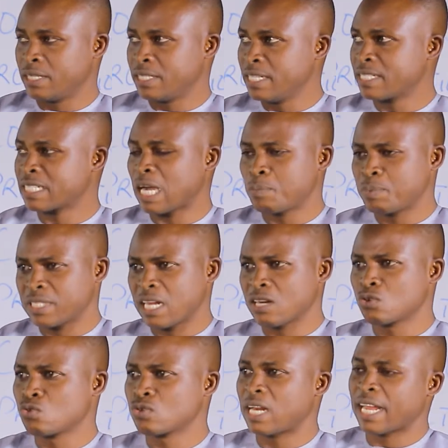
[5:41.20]
This capital
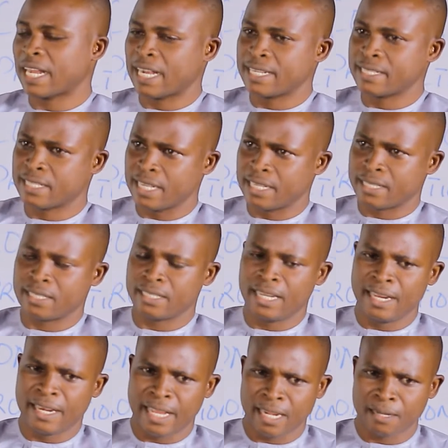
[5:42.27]
good, like I said
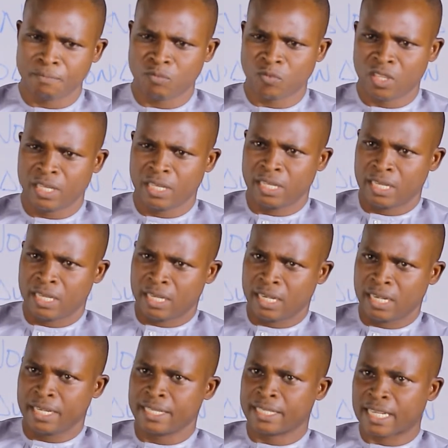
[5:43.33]
earlier,
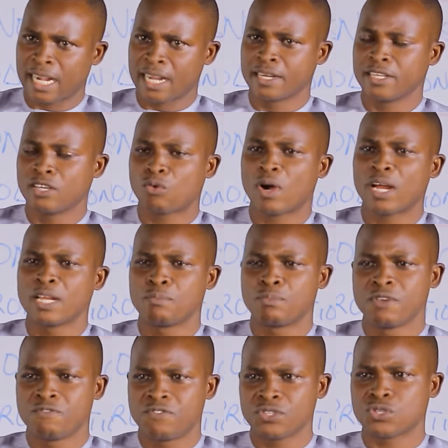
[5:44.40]
it can equally
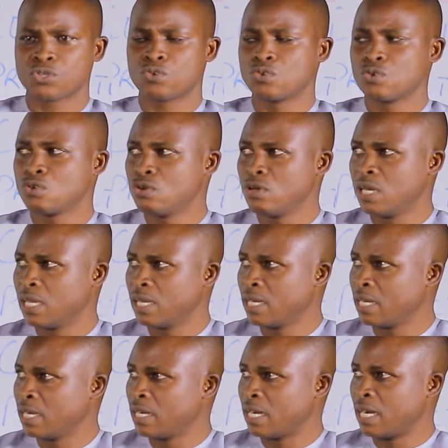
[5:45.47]
be physical
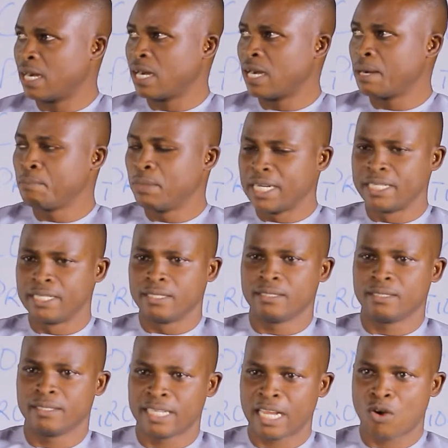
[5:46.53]
money
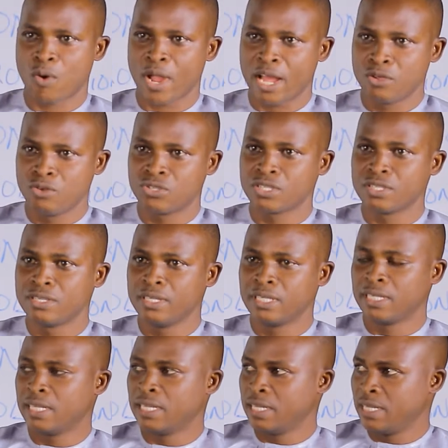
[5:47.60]
that we are using
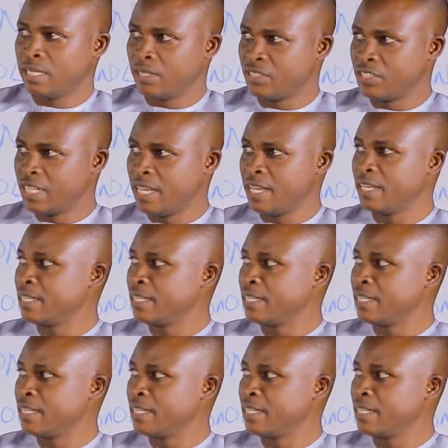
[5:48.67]
day